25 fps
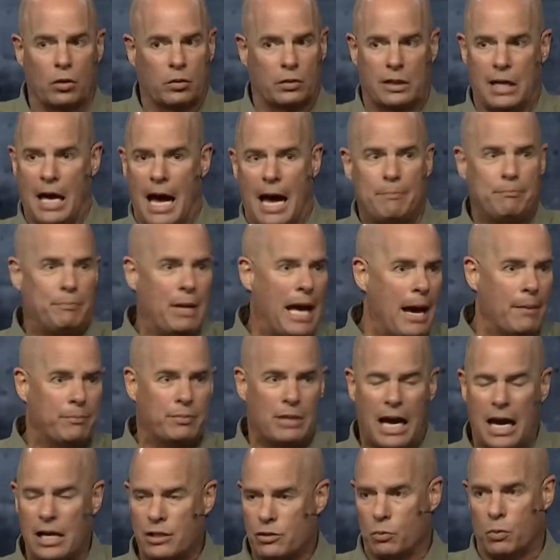got
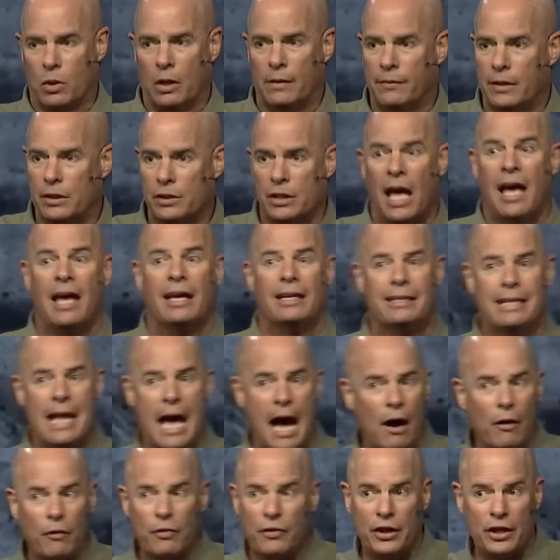baptized or whatever else
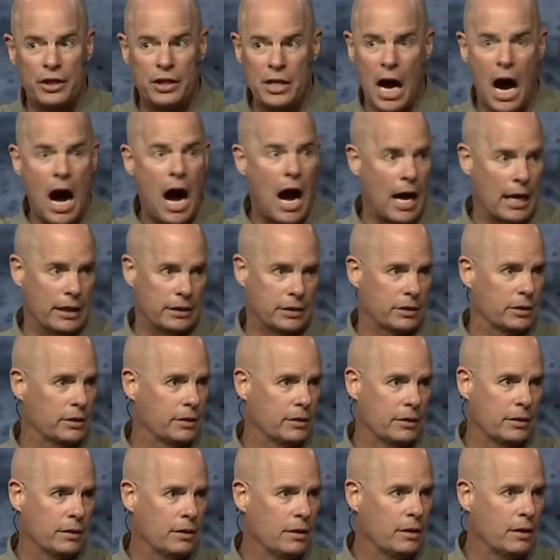now they're not
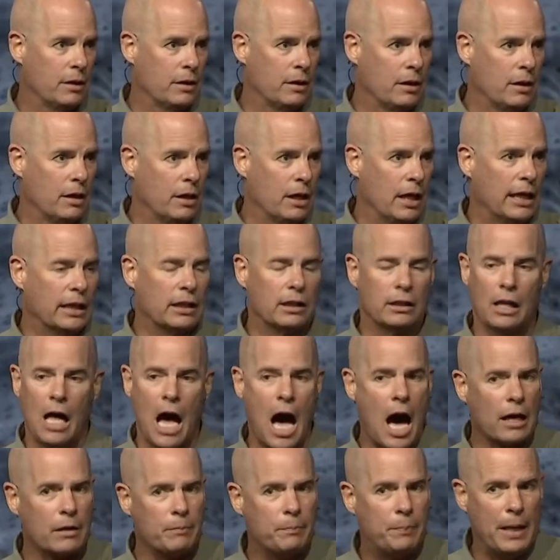and a
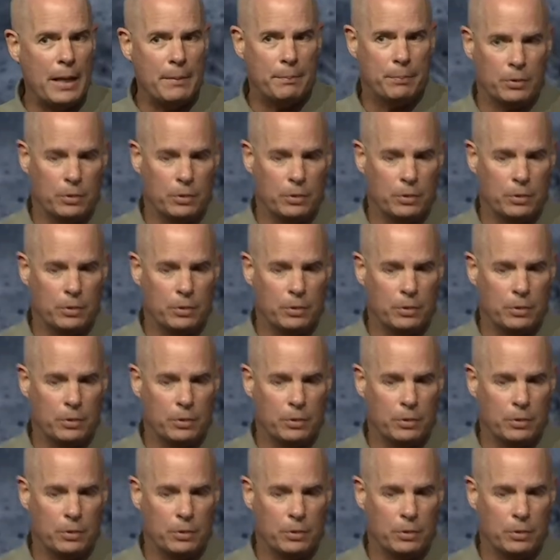lot of people